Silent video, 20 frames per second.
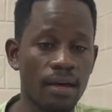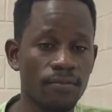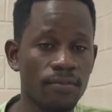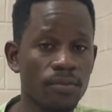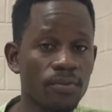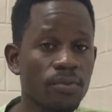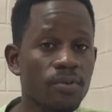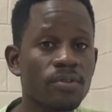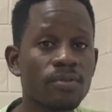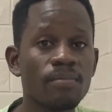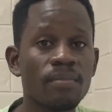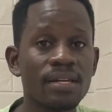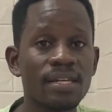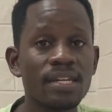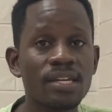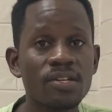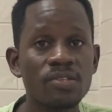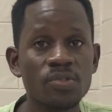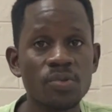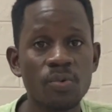to those
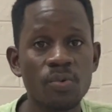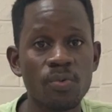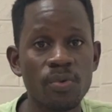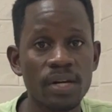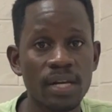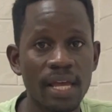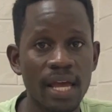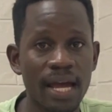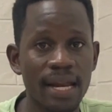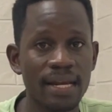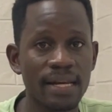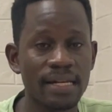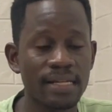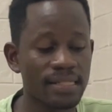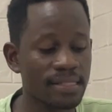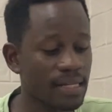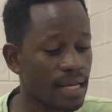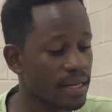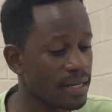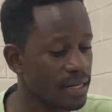medics who really
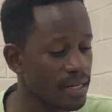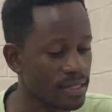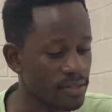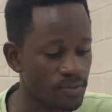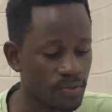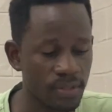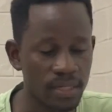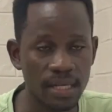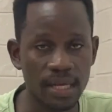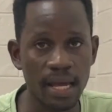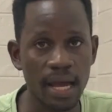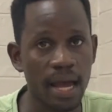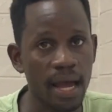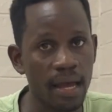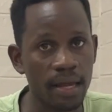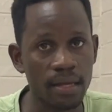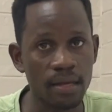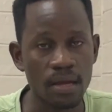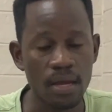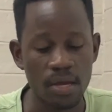understand, is really high.